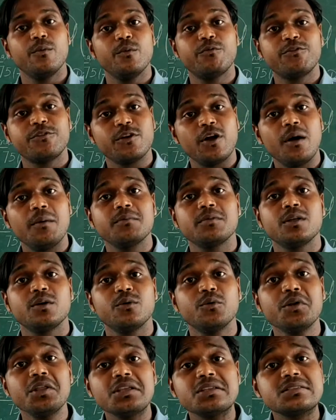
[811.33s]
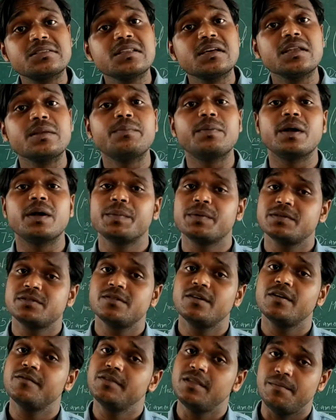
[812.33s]
from the original purpose
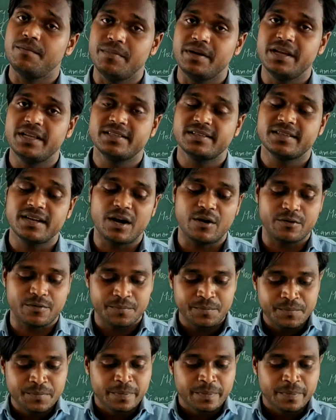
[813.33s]
of the base ground.